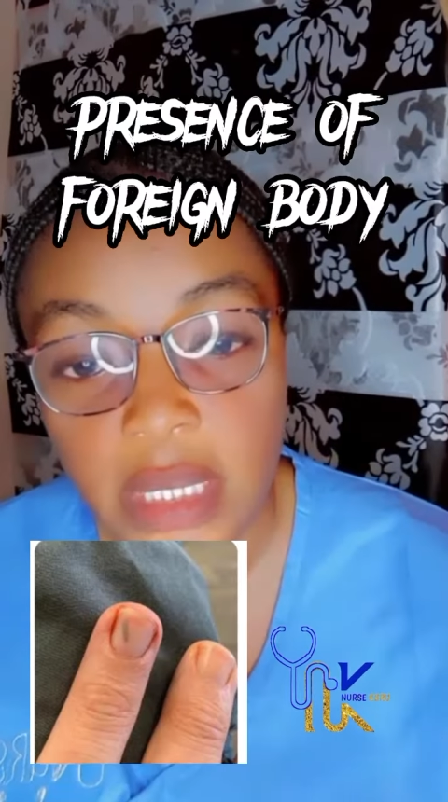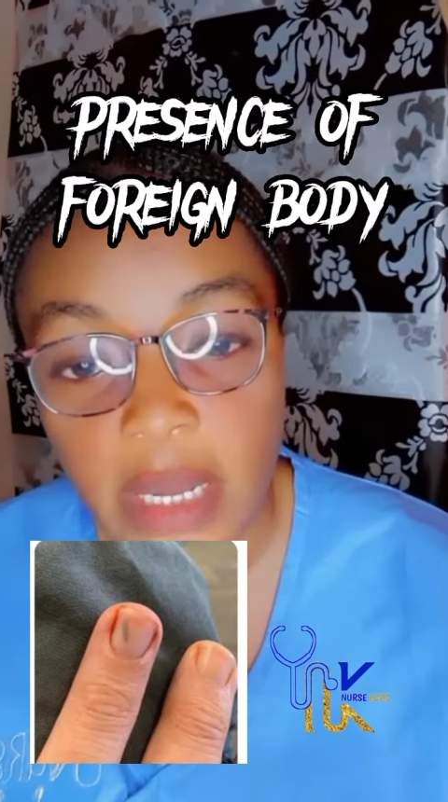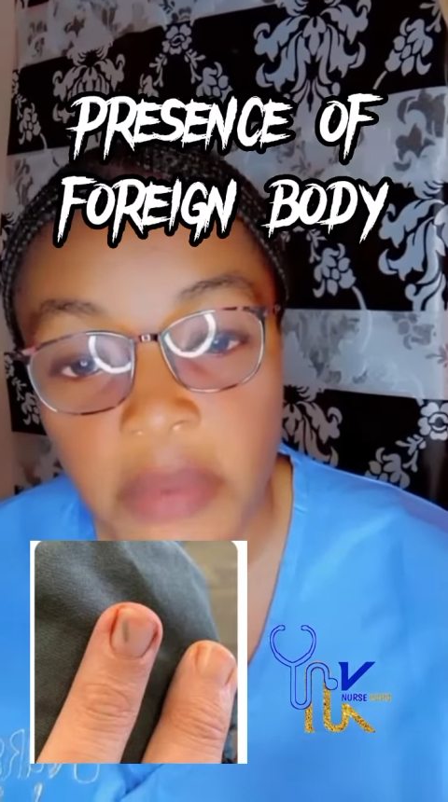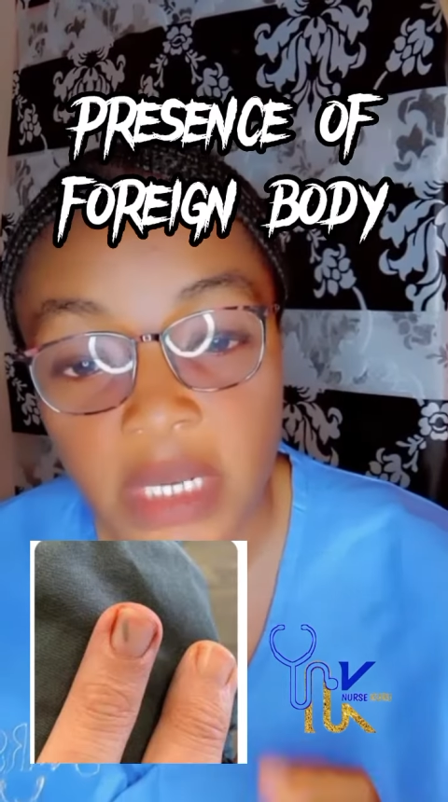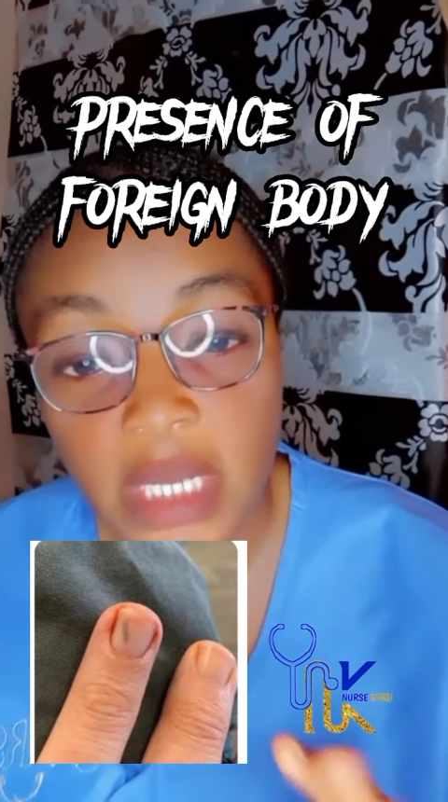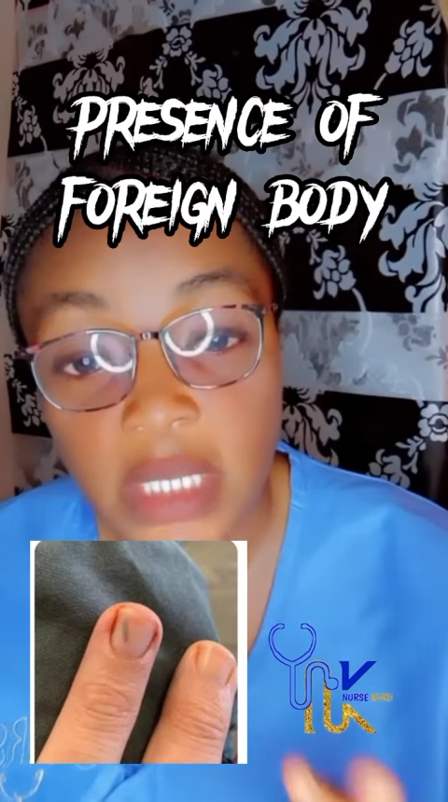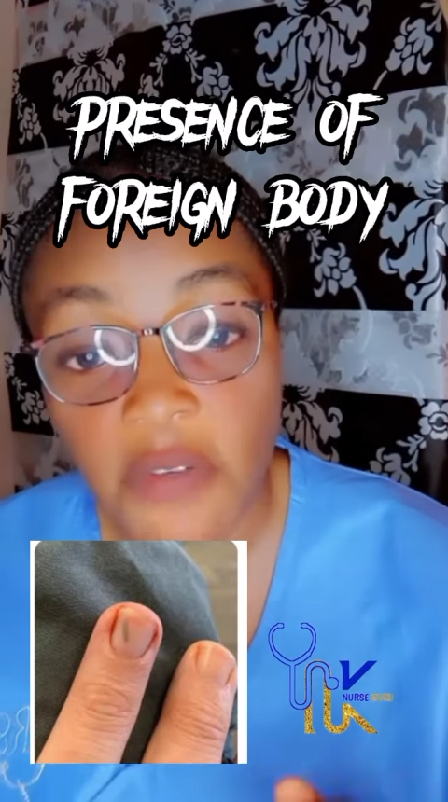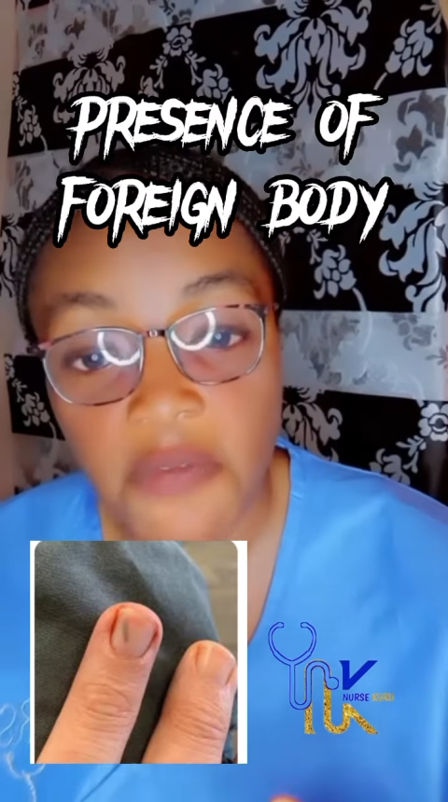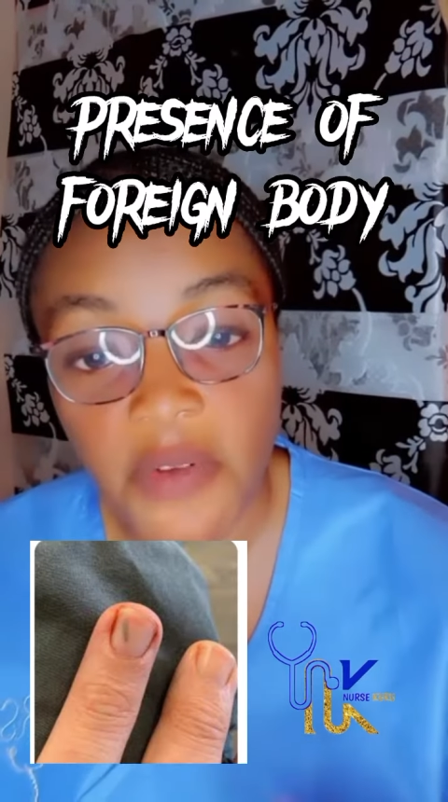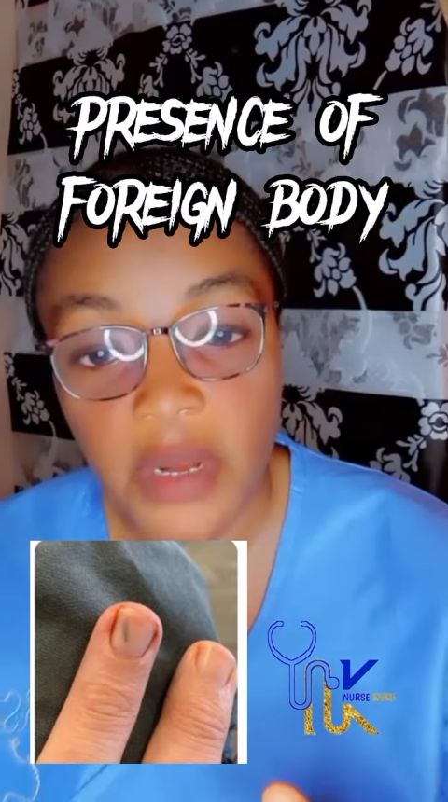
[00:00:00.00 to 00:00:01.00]
presence of
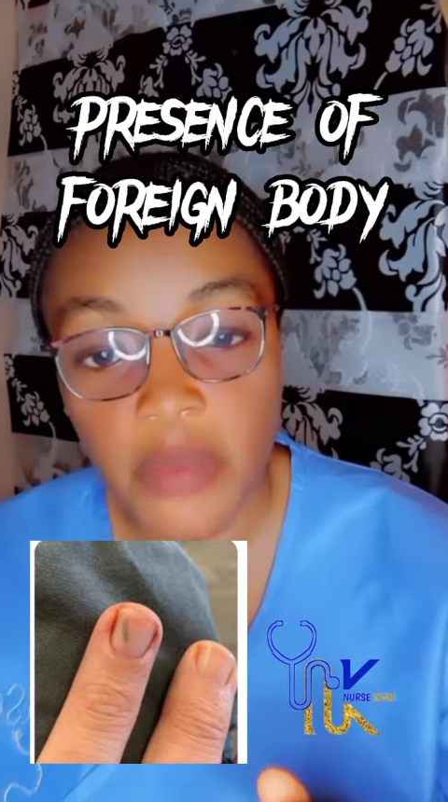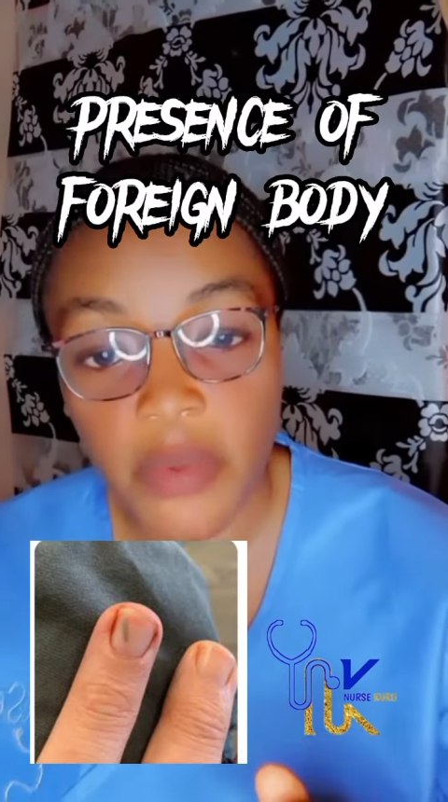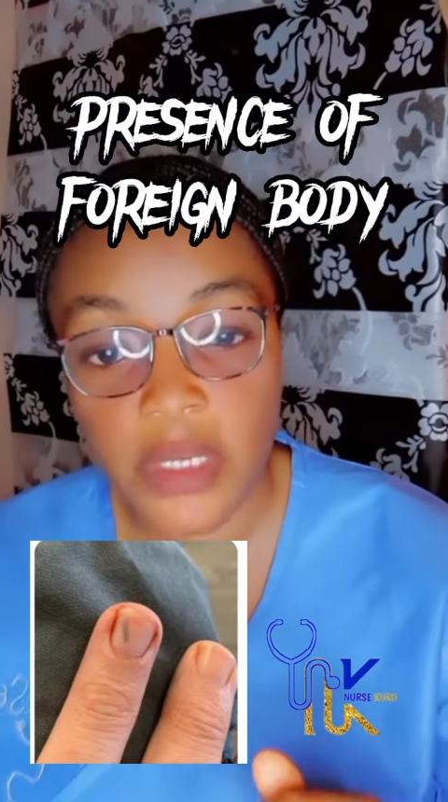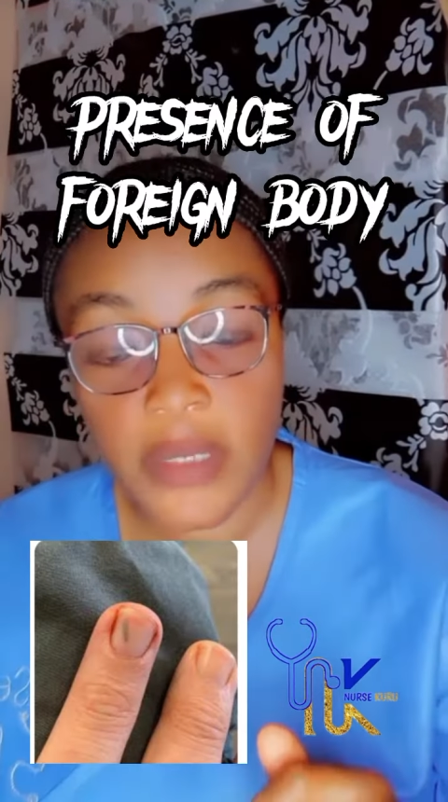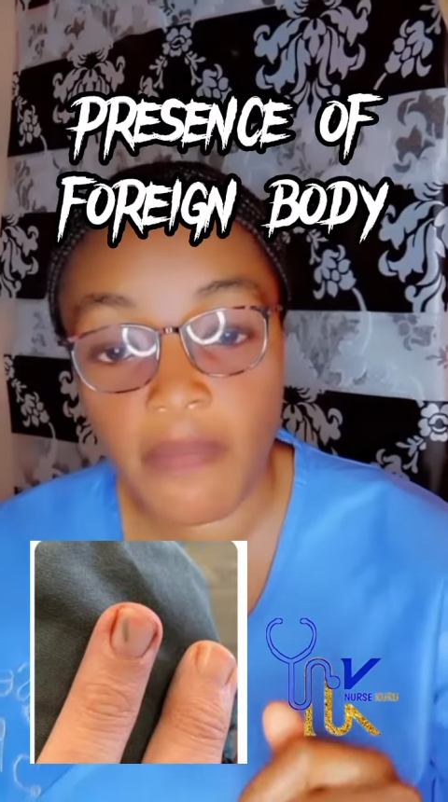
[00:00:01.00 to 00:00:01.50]
foreign body.